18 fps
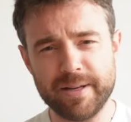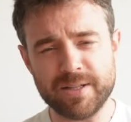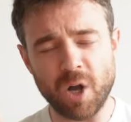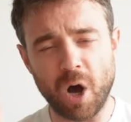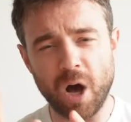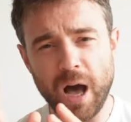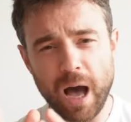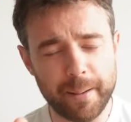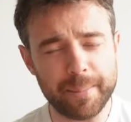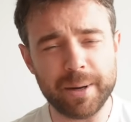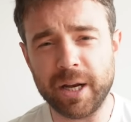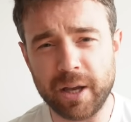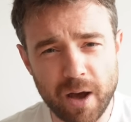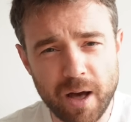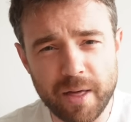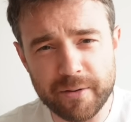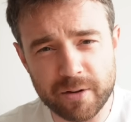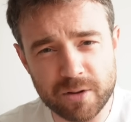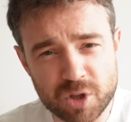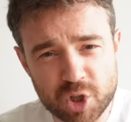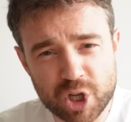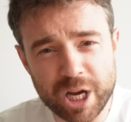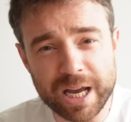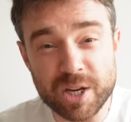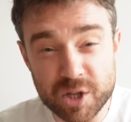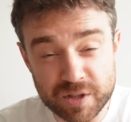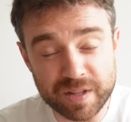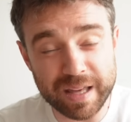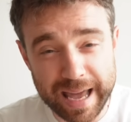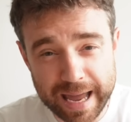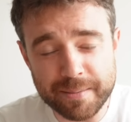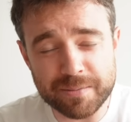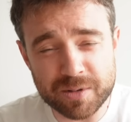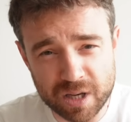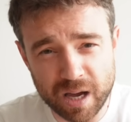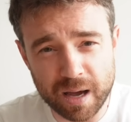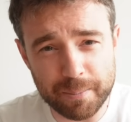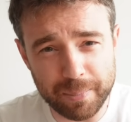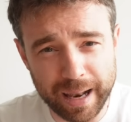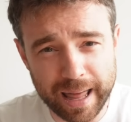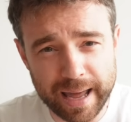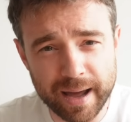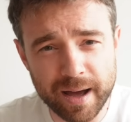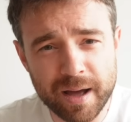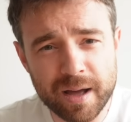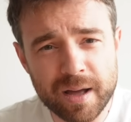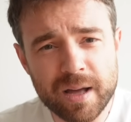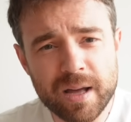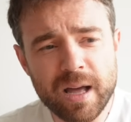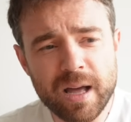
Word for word: He's not, I'm going to go out there and change the game type player.